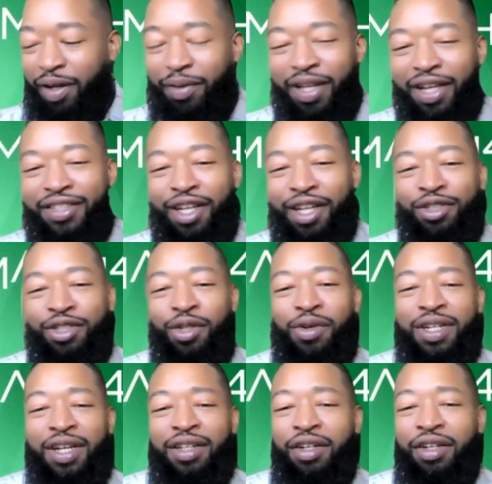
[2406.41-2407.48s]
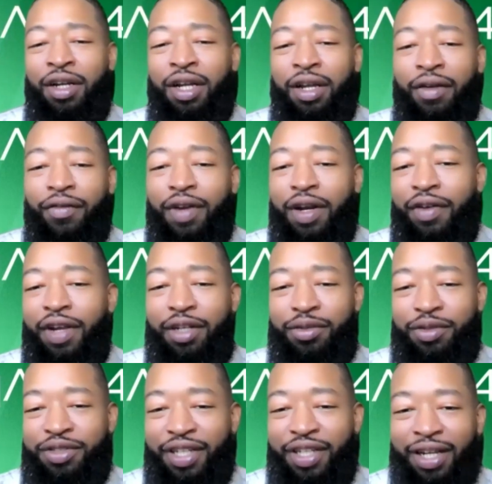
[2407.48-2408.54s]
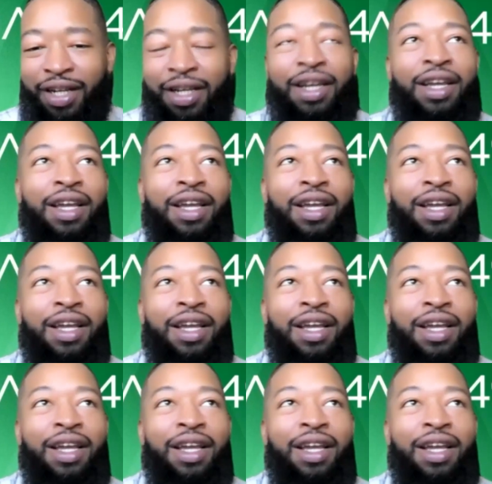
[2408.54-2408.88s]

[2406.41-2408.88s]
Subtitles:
But there's also another very interesting